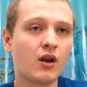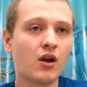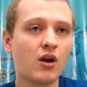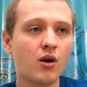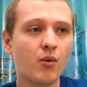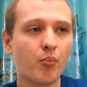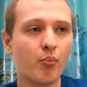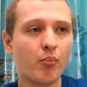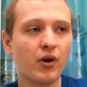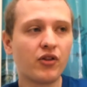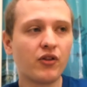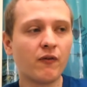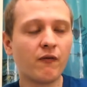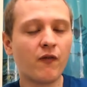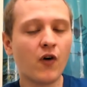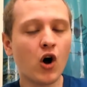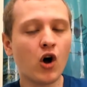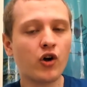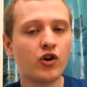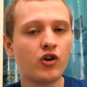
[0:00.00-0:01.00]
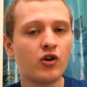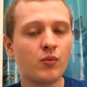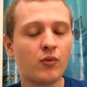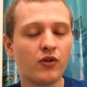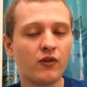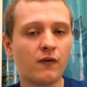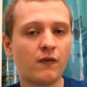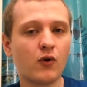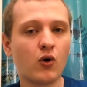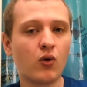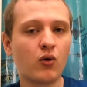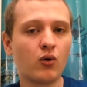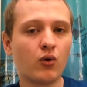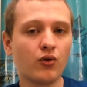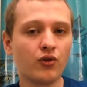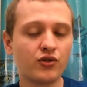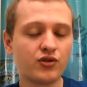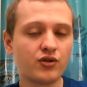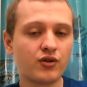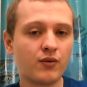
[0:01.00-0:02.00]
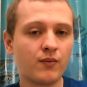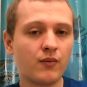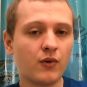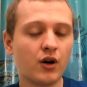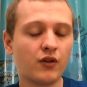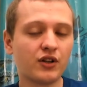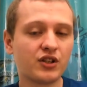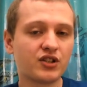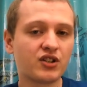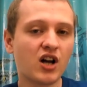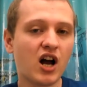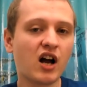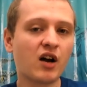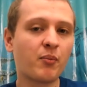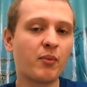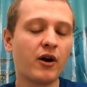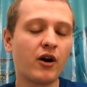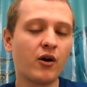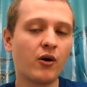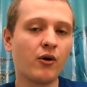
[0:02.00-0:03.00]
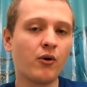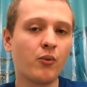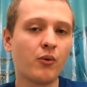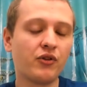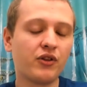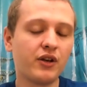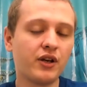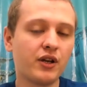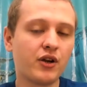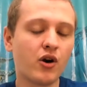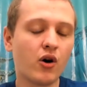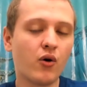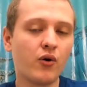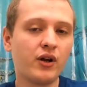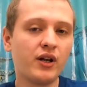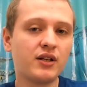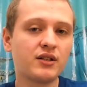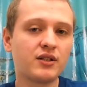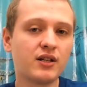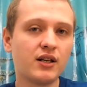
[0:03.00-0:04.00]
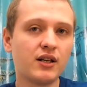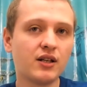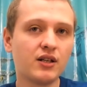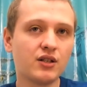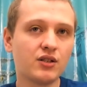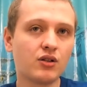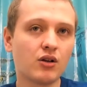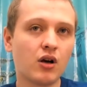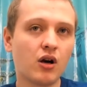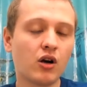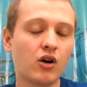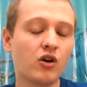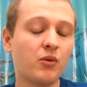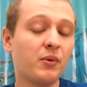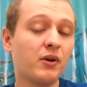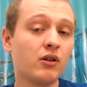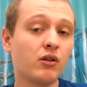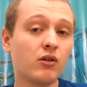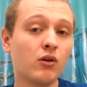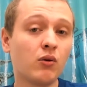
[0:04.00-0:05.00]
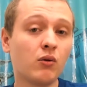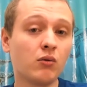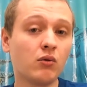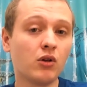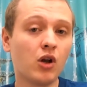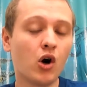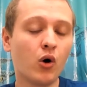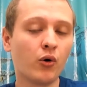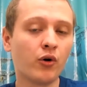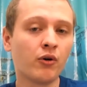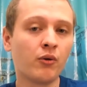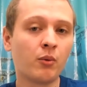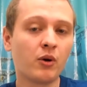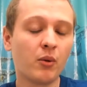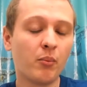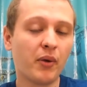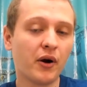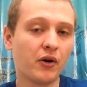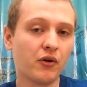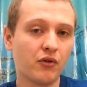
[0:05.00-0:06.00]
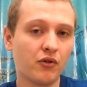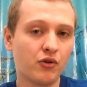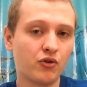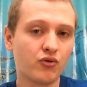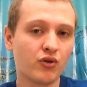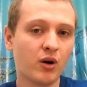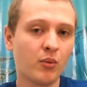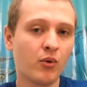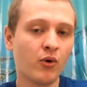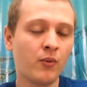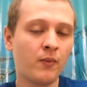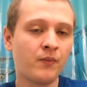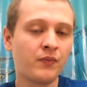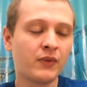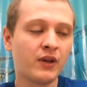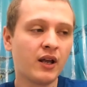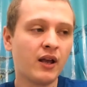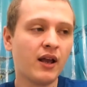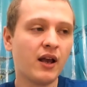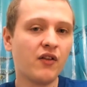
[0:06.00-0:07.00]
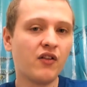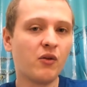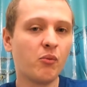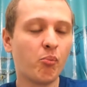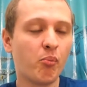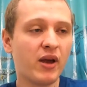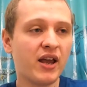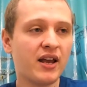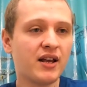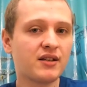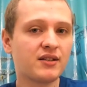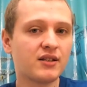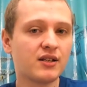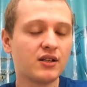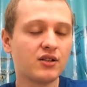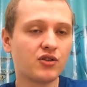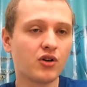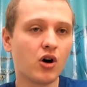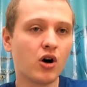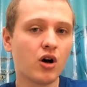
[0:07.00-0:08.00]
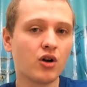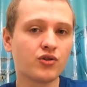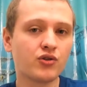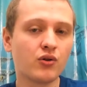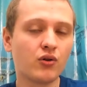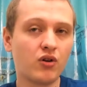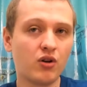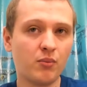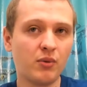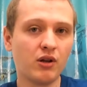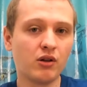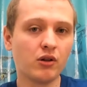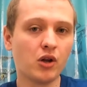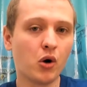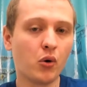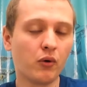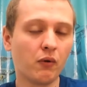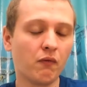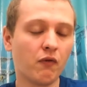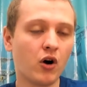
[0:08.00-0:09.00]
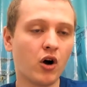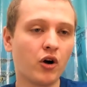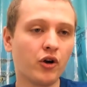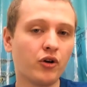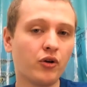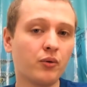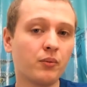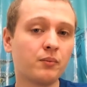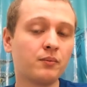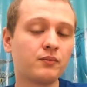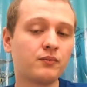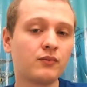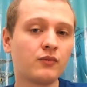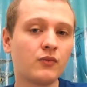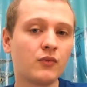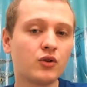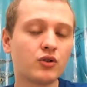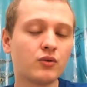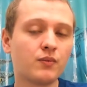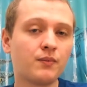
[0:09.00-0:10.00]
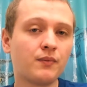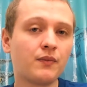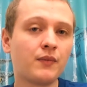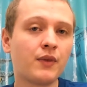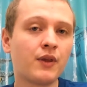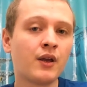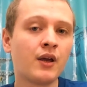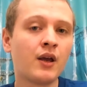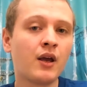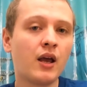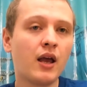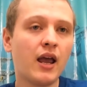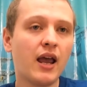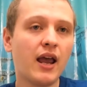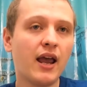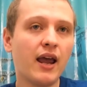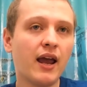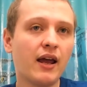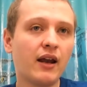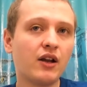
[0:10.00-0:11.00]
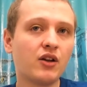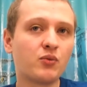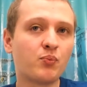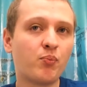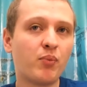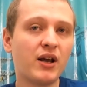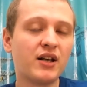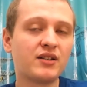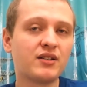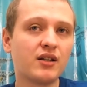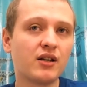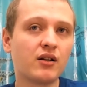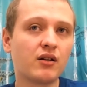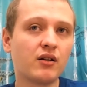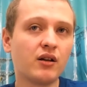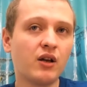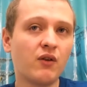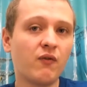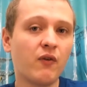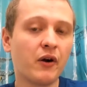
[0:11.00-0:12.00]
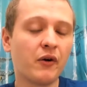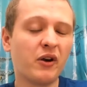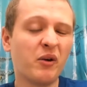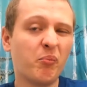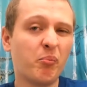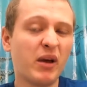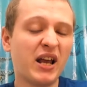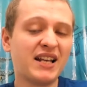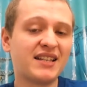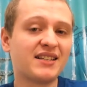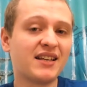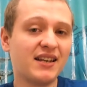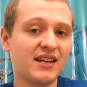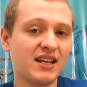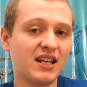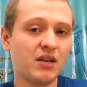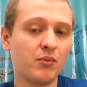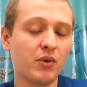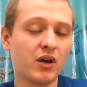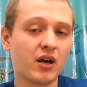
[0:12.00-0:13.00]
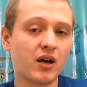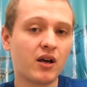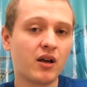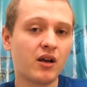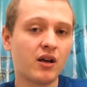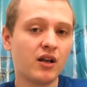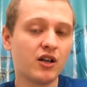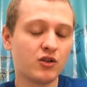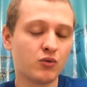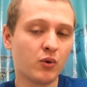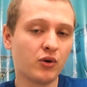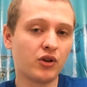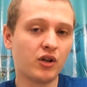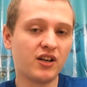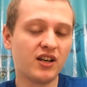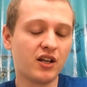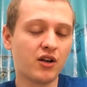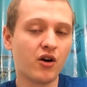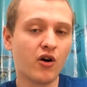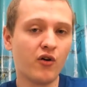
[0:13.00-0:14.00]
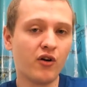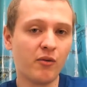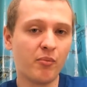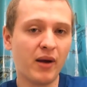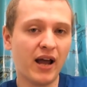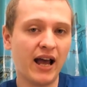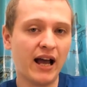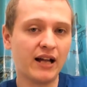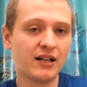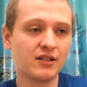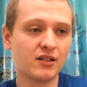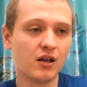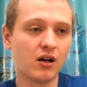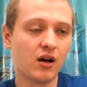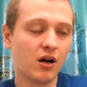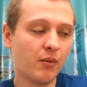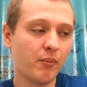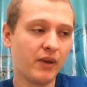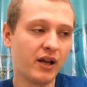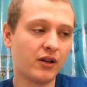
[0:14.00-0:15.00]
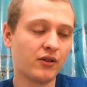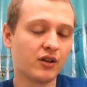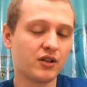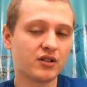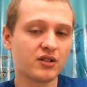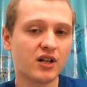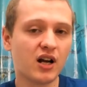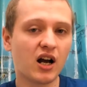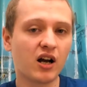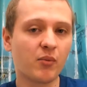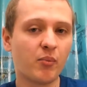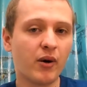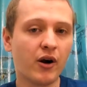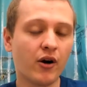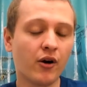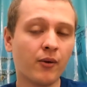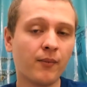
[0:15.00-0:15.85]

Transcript: But the volume on the vocals on the stock pair with the Dekonis is going to be a little lower compared to the treble, and then bass is also going to be lower volume, and it's basically very bass anemic is what the Dekoni pads make the stock pair.